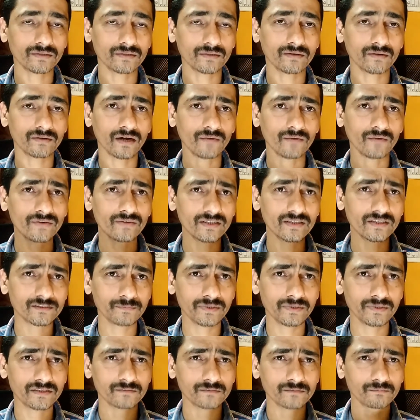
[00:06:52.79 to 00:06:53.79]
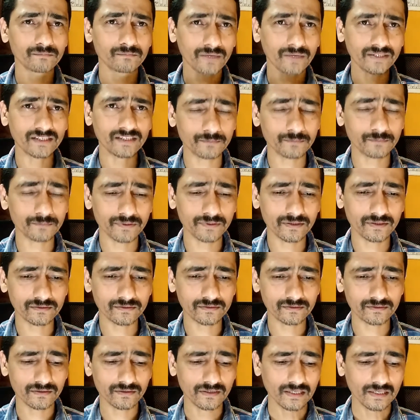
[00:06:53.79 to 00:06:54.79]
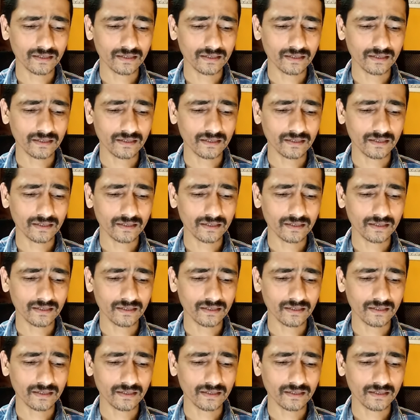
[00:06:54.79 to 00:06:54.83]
But our experience, my experience,